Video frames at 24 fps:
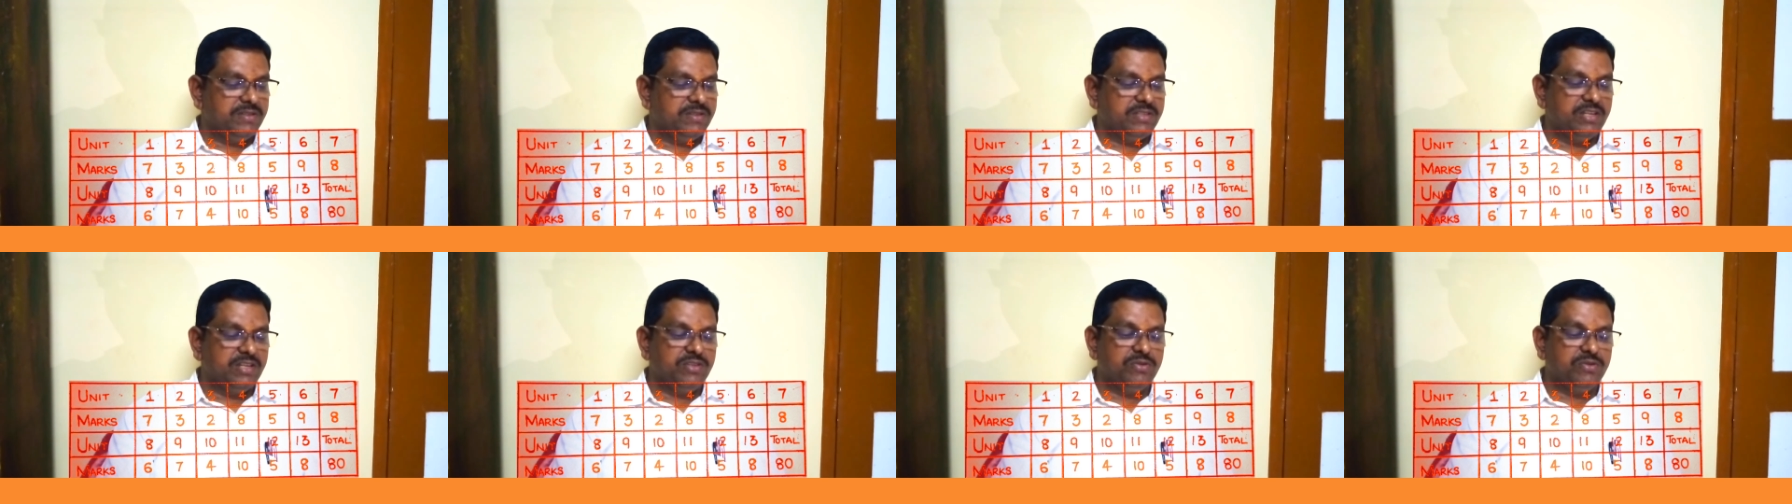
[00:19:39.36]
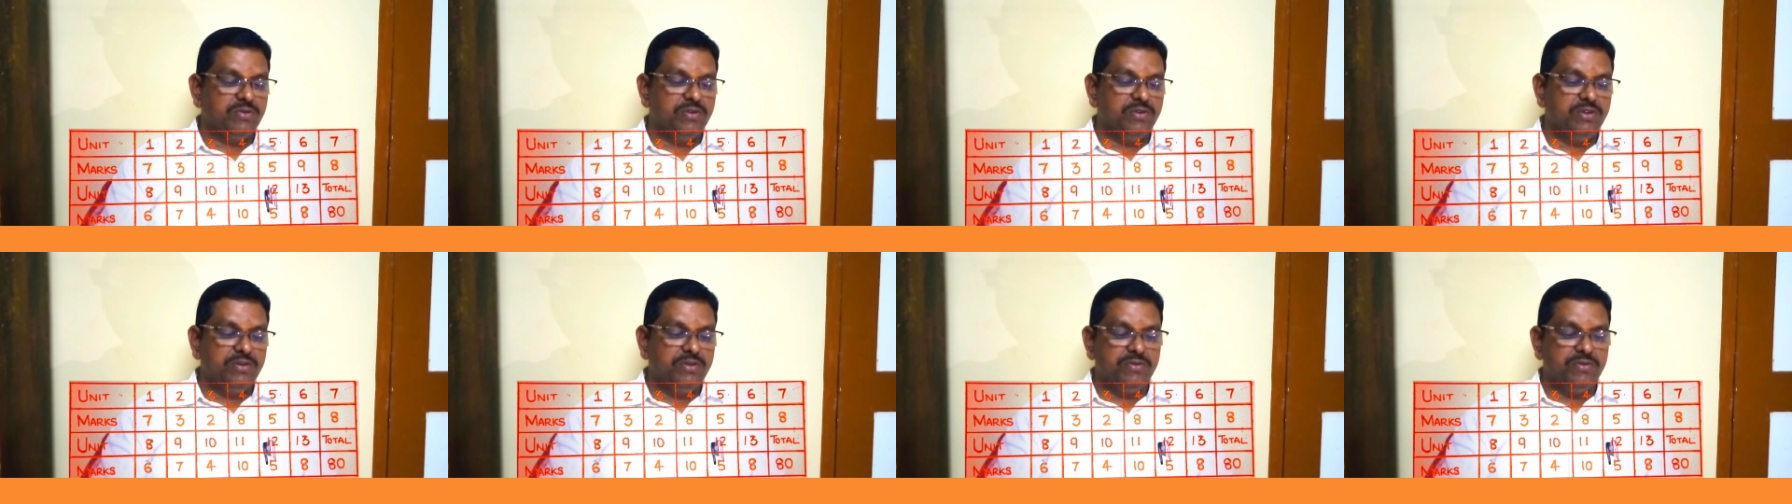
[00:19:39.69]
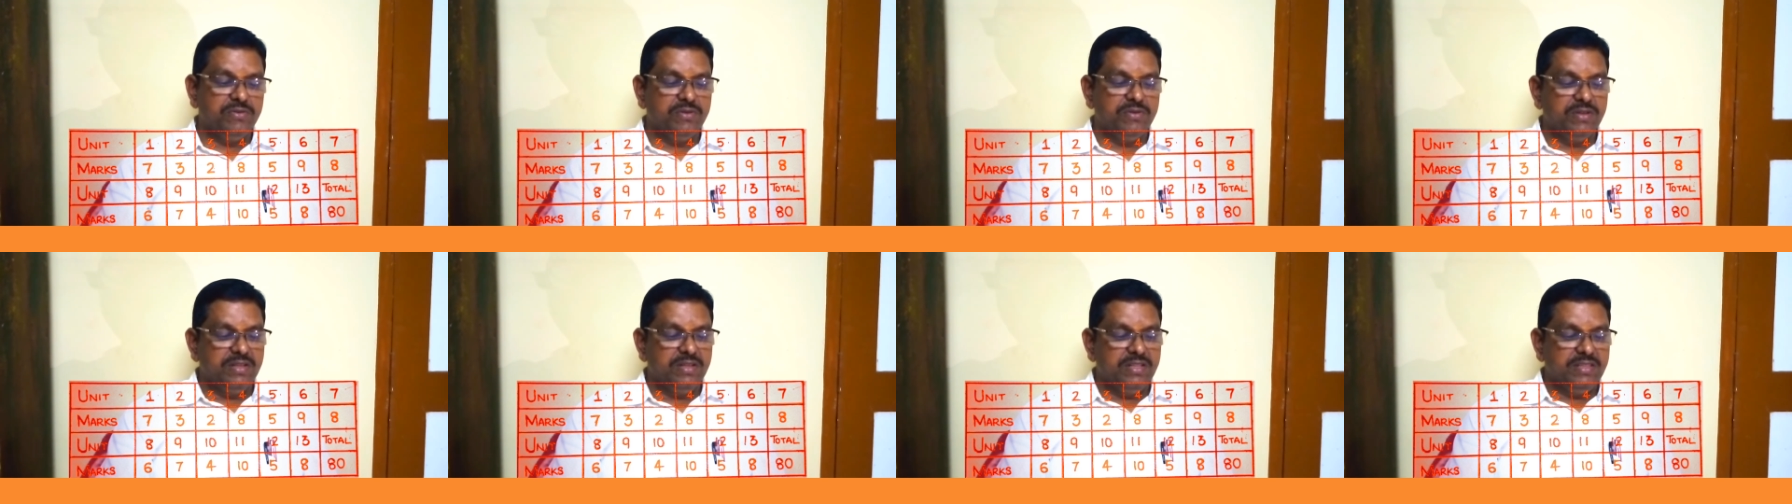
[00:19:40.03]
As I told
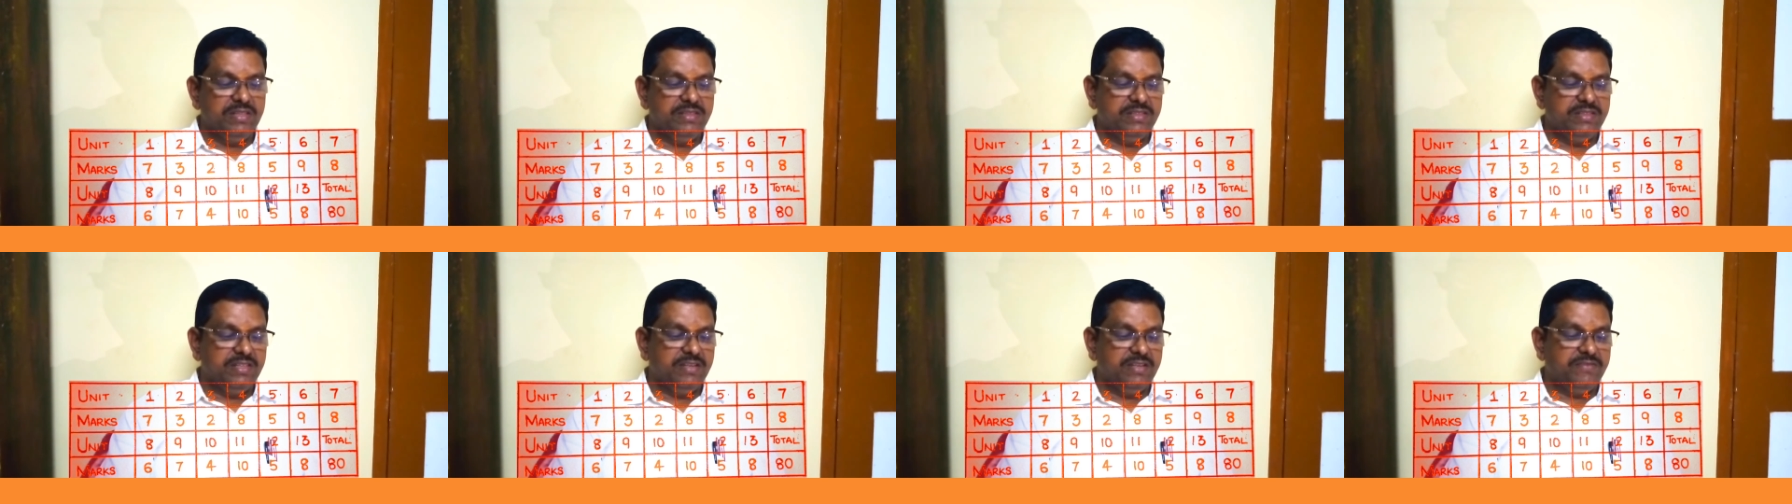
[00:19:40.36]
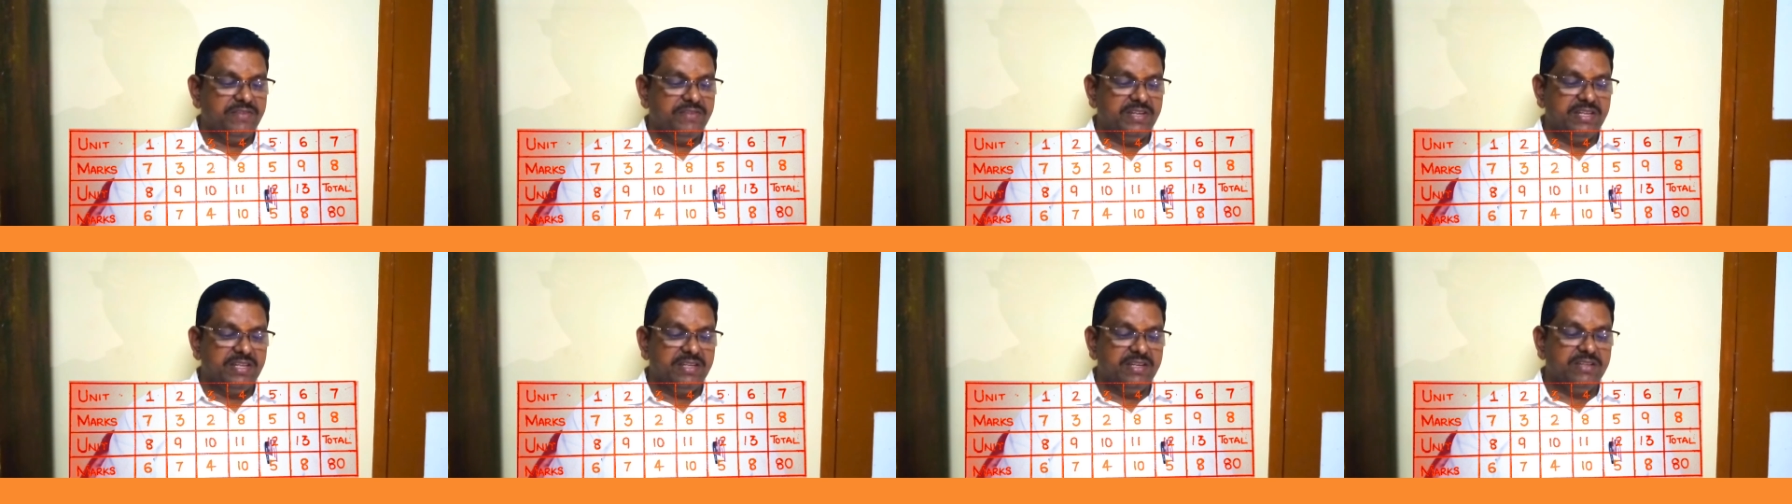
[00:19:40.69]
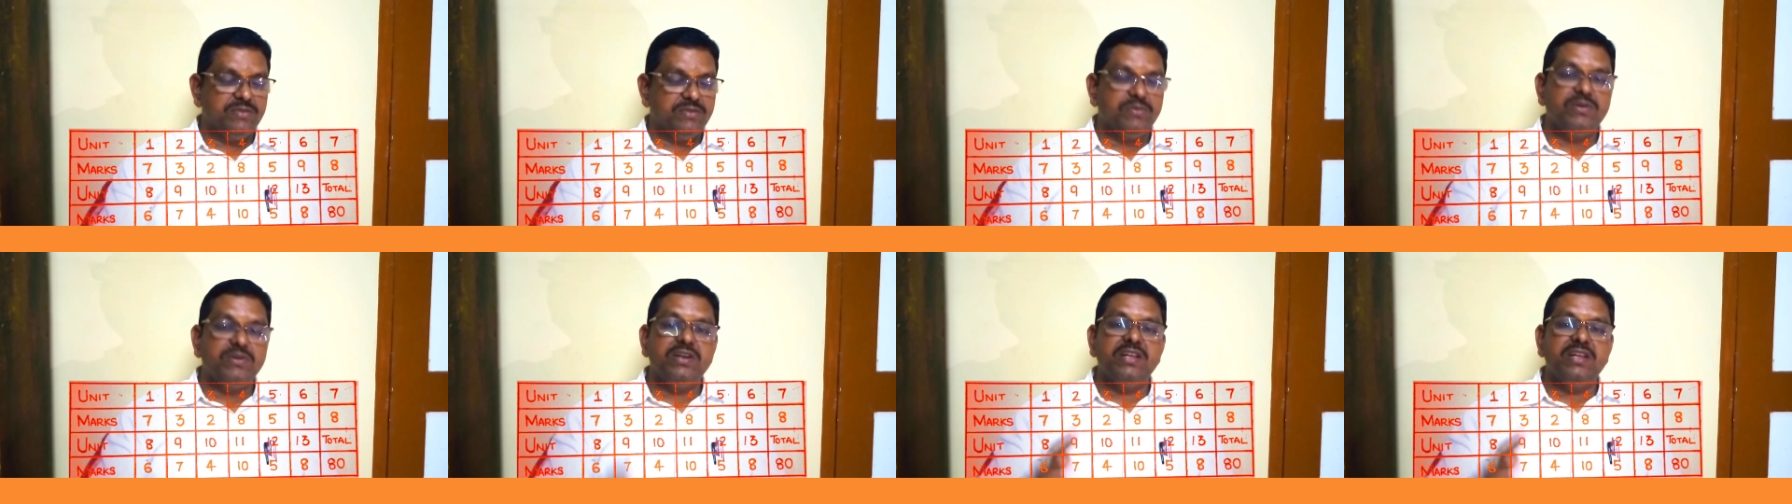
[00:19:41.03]
you, that we can
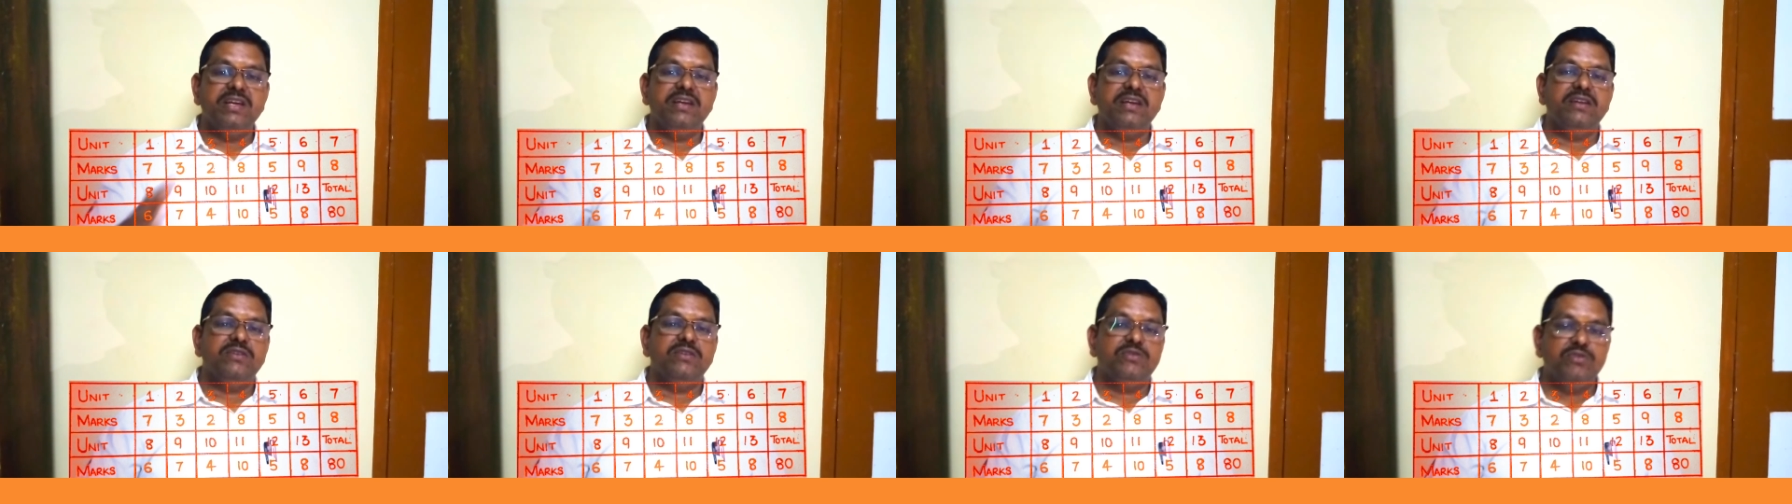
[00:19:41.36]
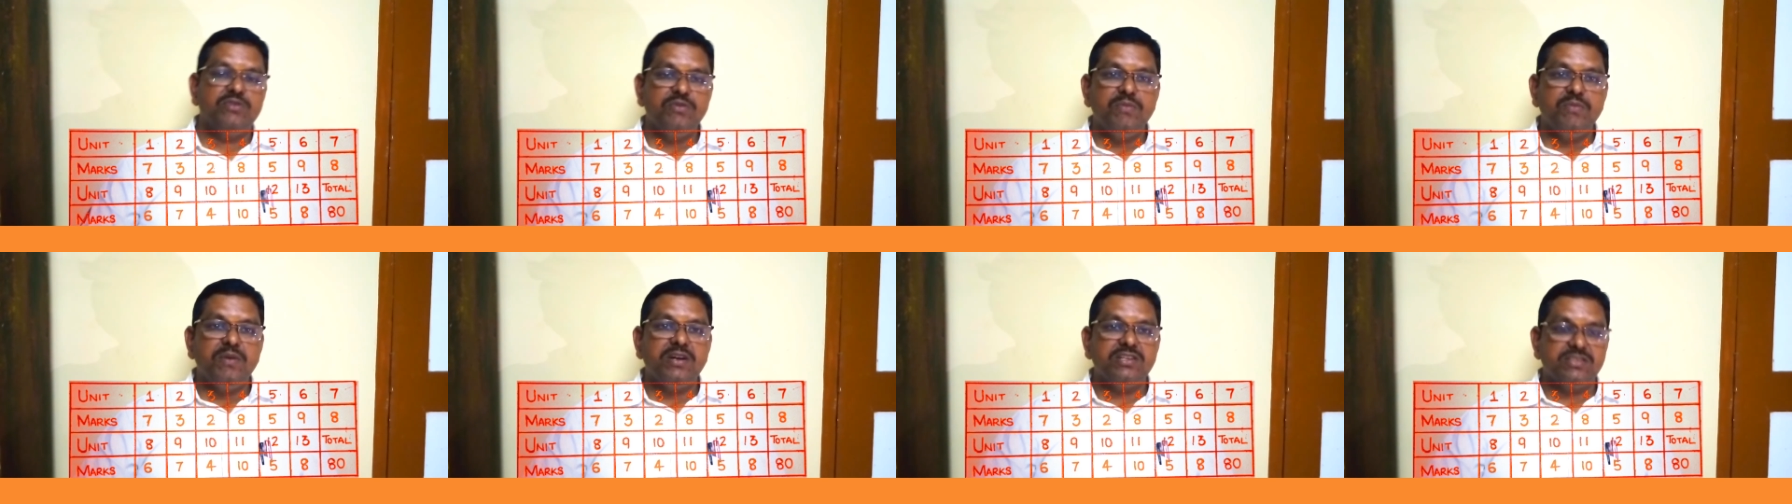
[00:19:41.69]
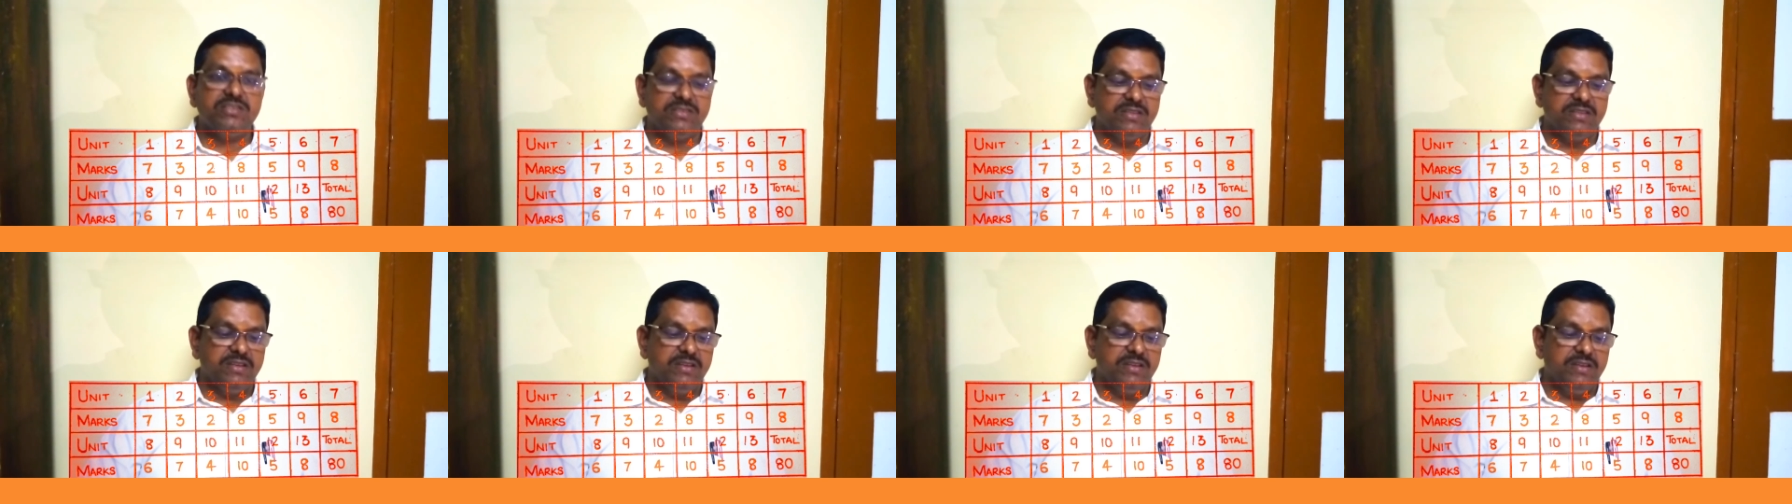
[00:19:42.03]
get only 2
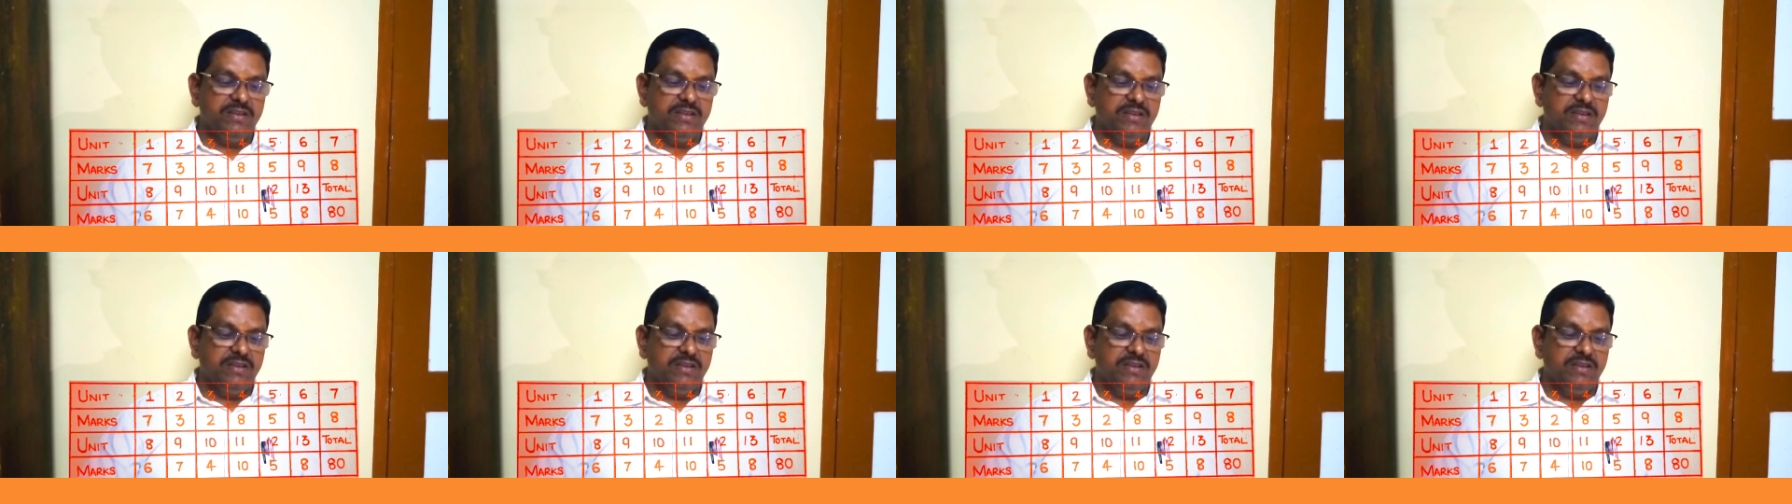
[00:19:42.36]
marks